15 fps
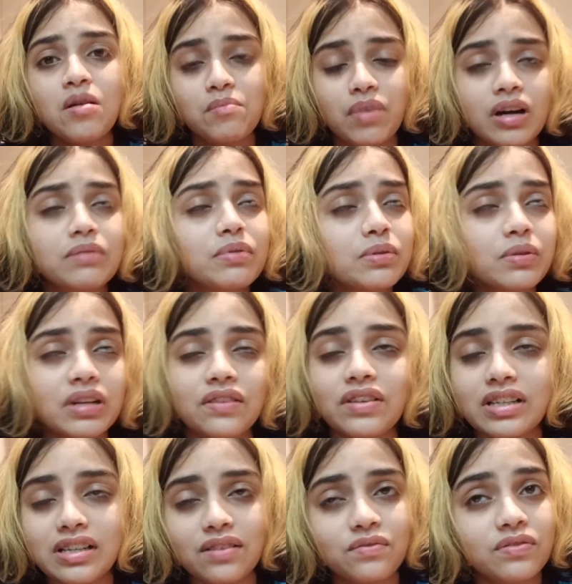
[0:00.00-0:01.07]
But with
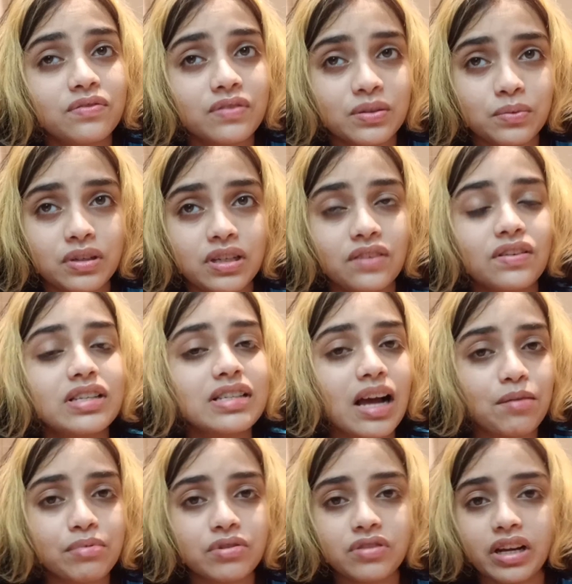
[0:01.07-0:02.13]
whatever has
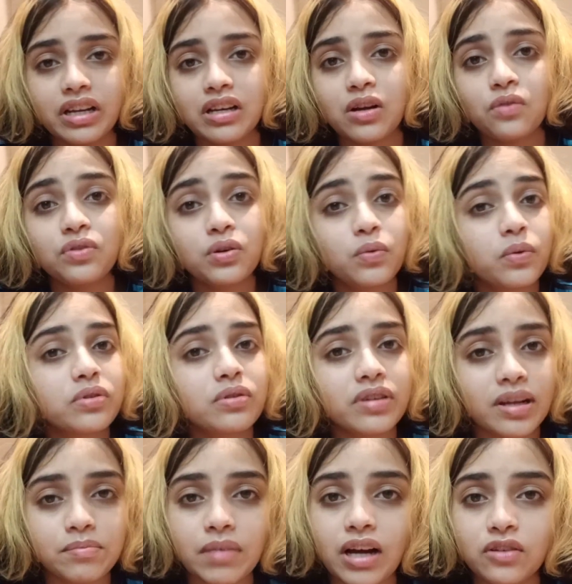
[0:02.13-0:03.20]
happened right now, we're going to
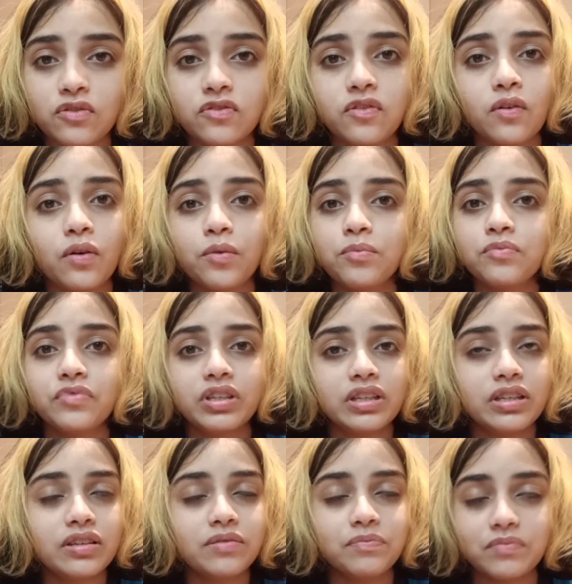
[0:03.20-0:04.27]
get back to form.
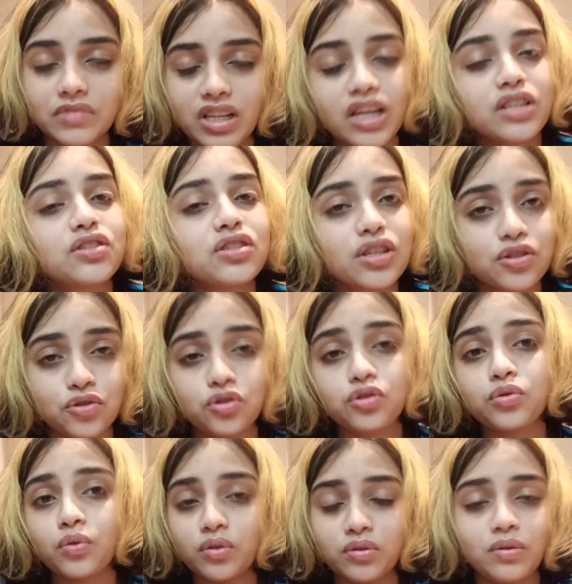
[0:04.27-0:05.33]
It's just
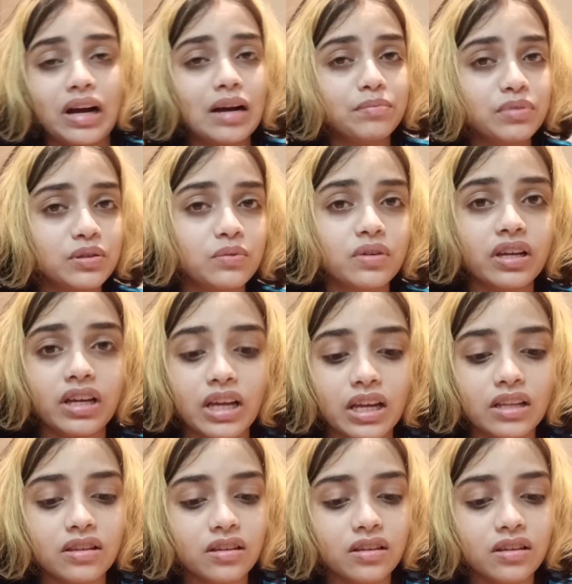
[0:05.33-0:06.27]
going to happen, okay?